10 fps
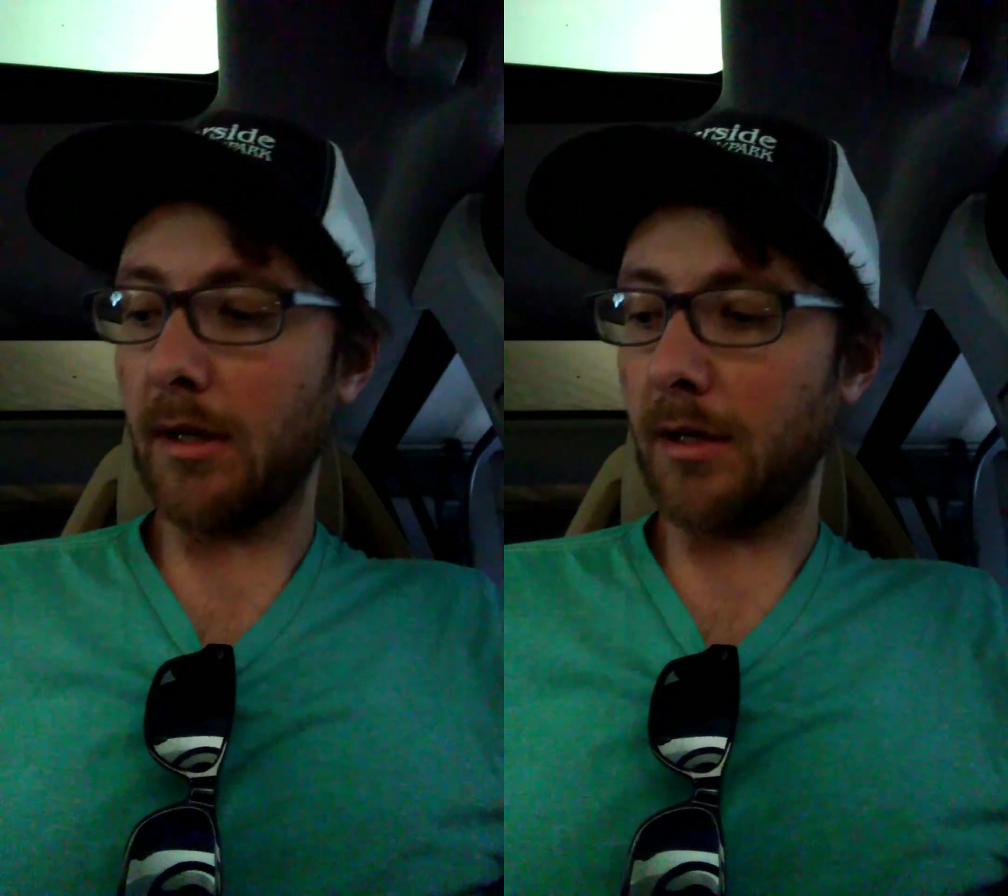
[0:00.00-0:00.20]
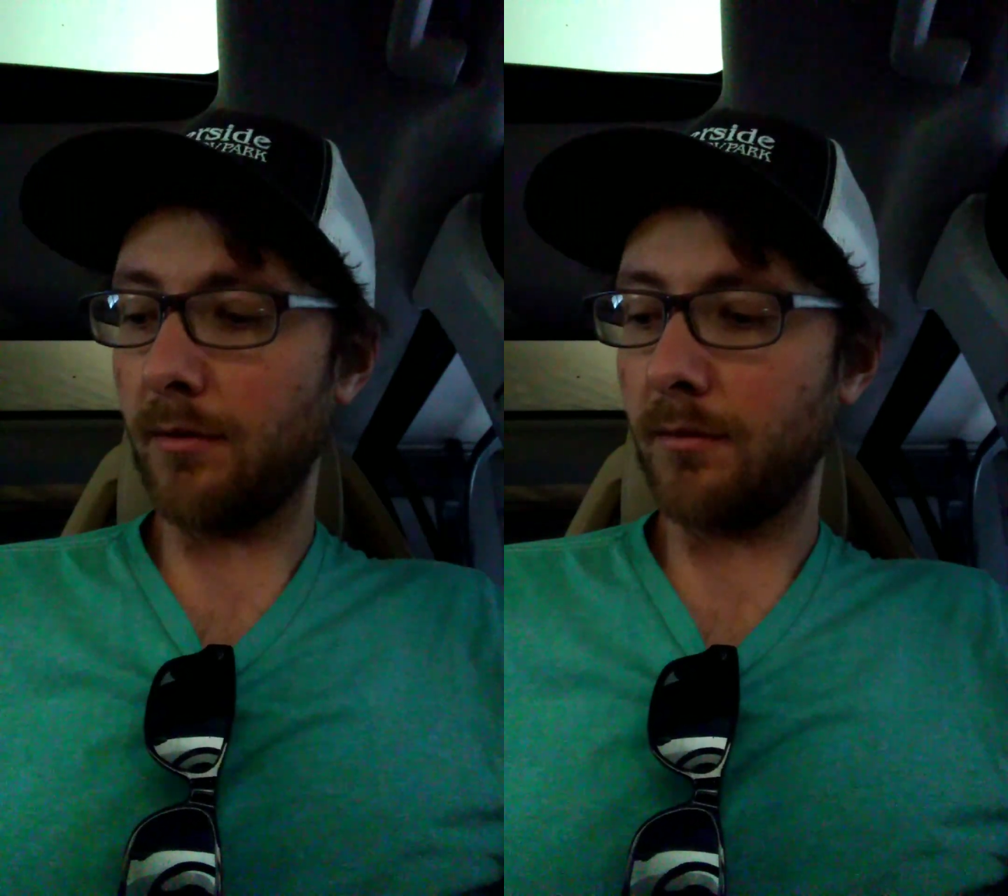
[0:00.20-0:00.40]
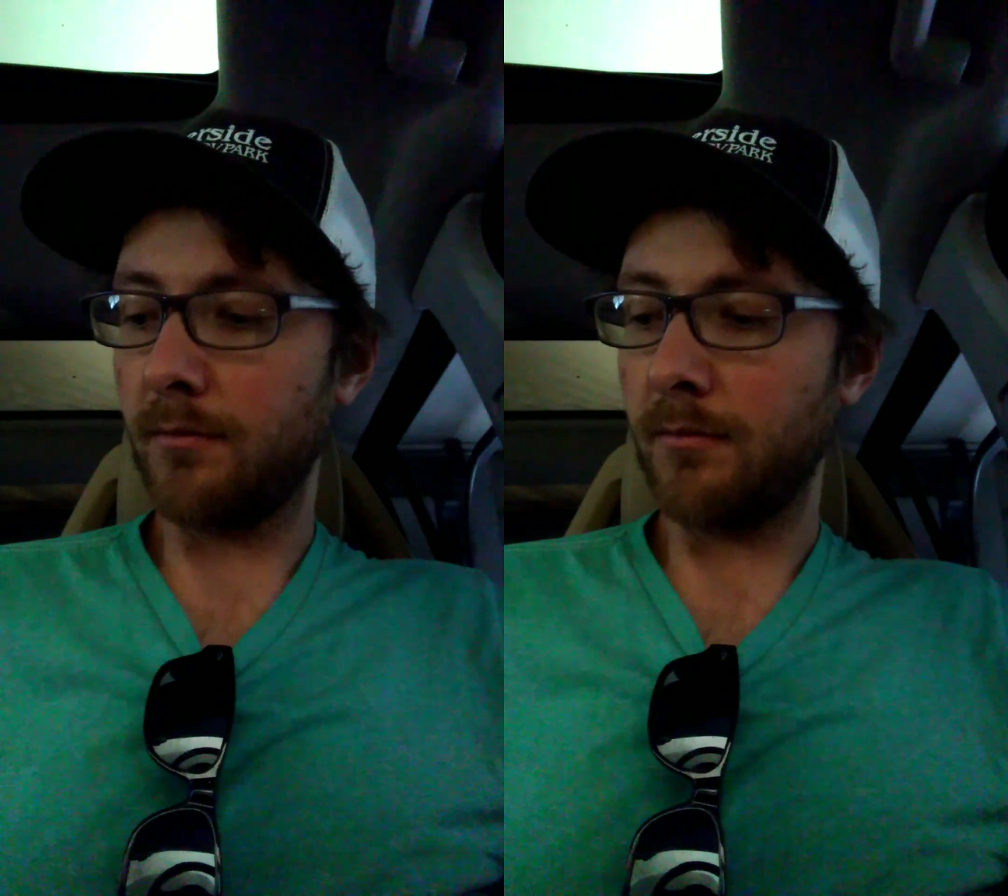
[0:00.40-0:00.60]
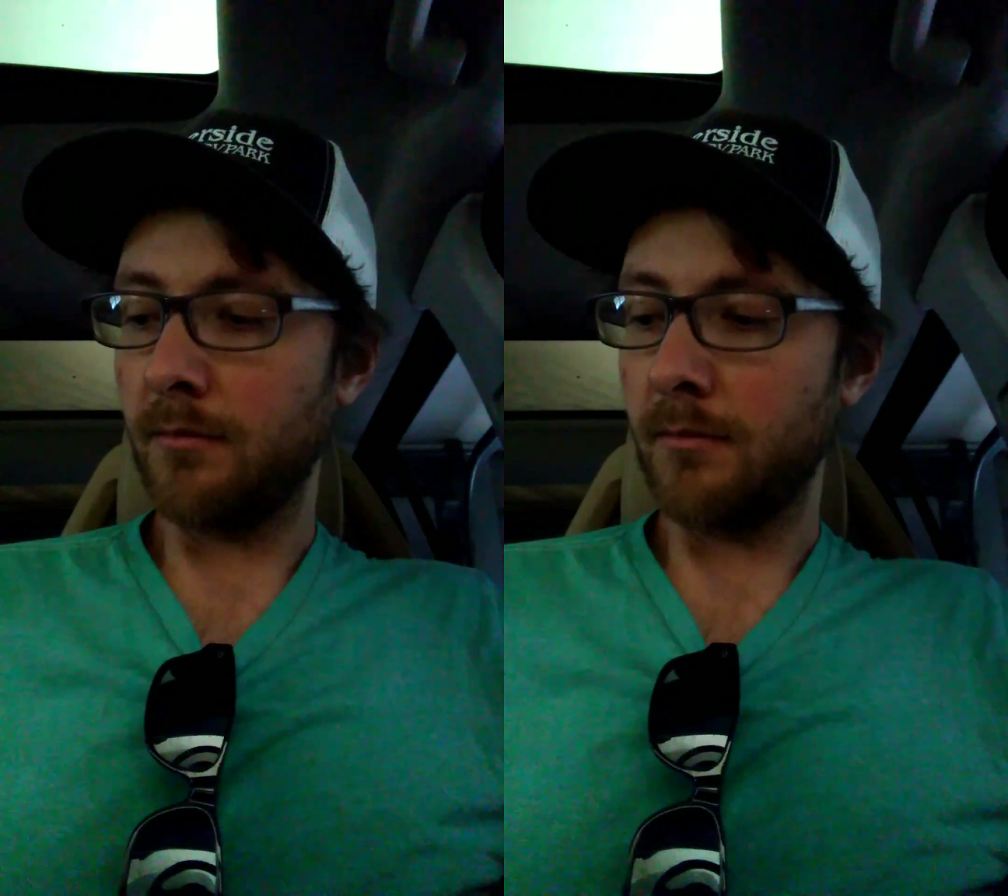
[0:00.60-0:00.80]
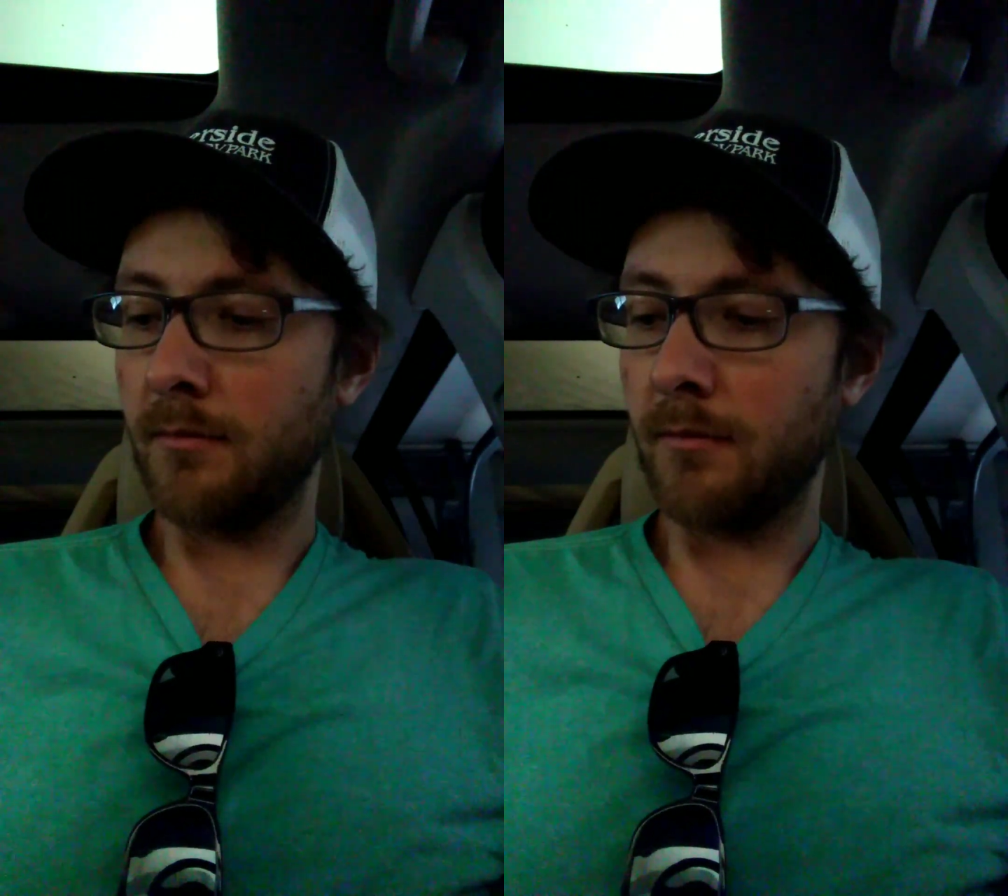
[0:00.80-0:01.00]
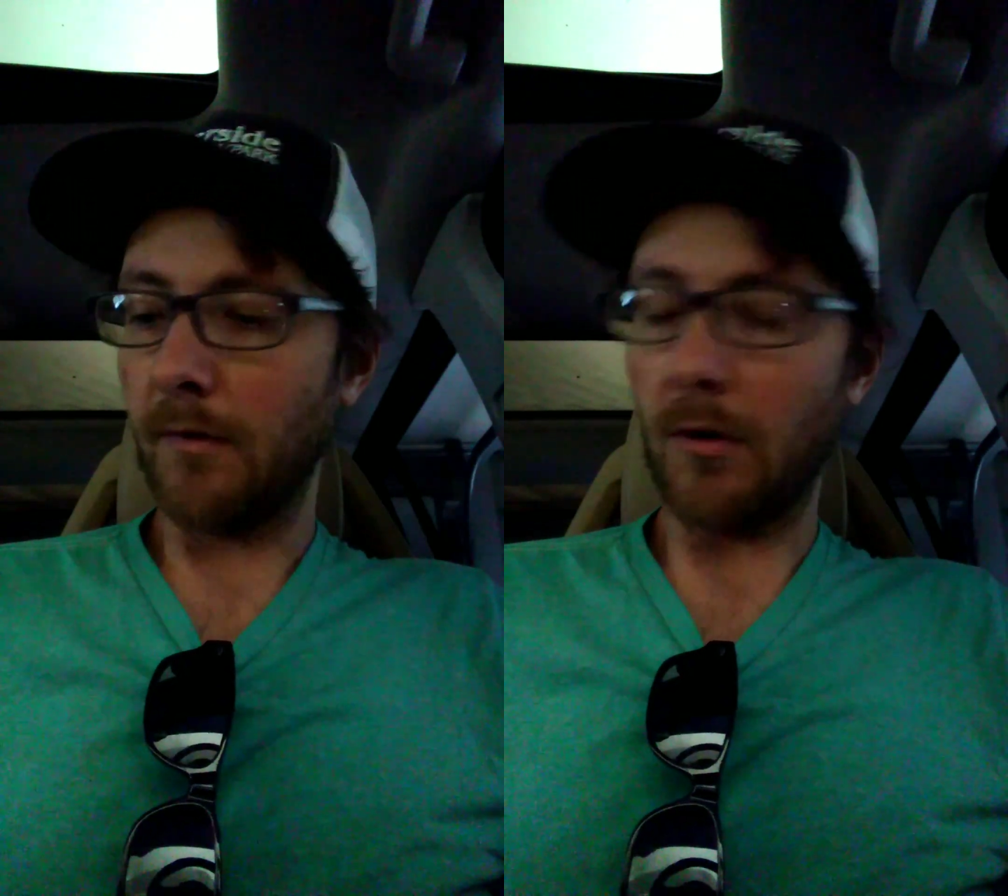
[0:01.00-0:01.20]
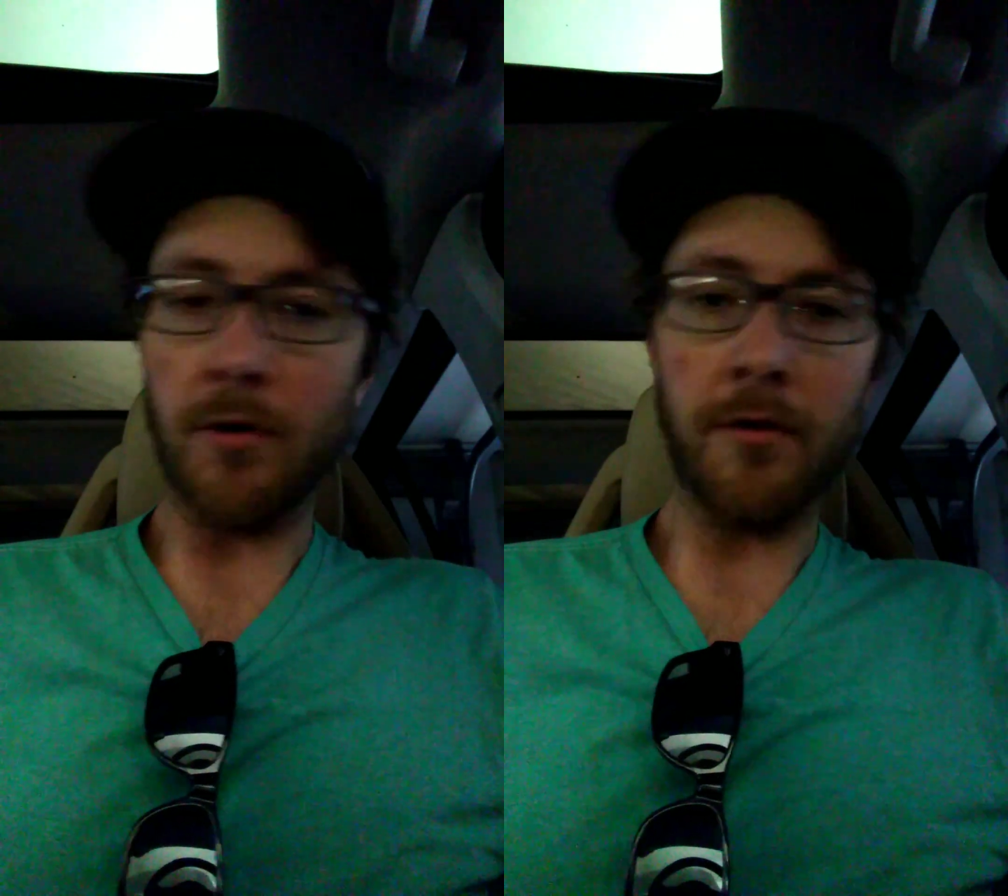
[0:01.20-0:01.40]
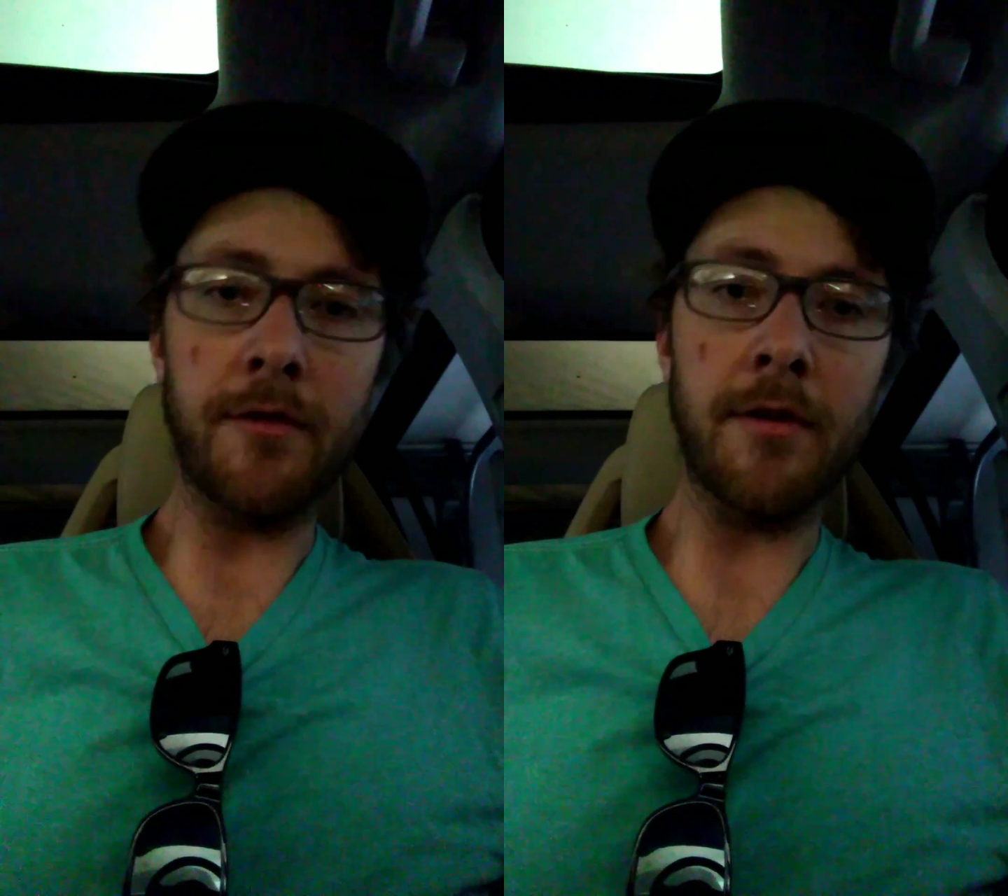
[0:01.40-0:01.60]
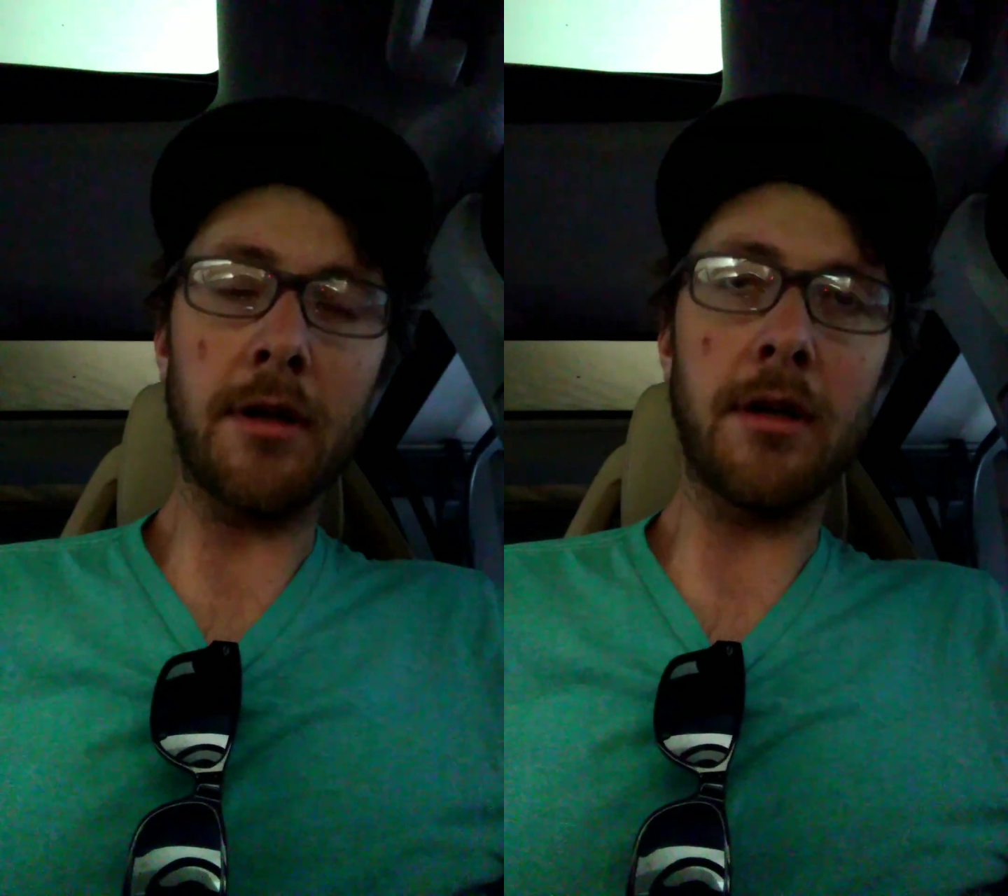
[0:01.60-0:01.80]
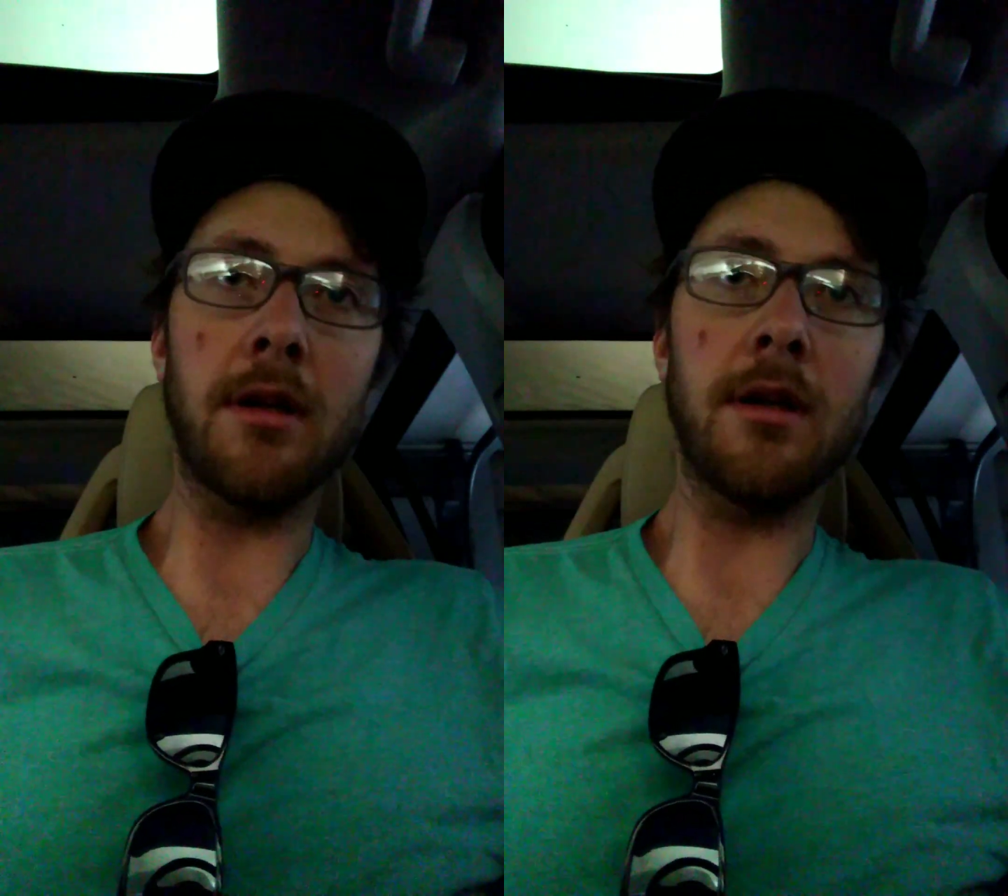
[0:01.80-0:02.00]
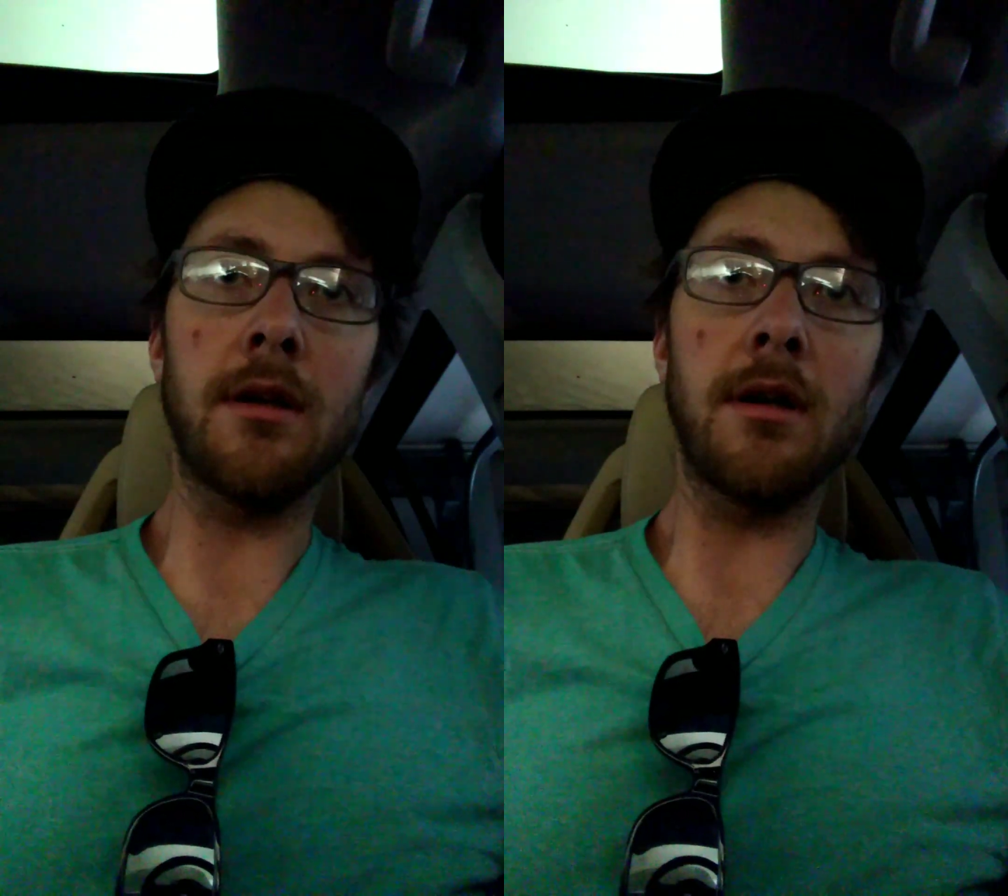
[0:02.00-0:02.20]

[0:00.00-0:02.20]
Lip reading: now. Of course, it's not gonna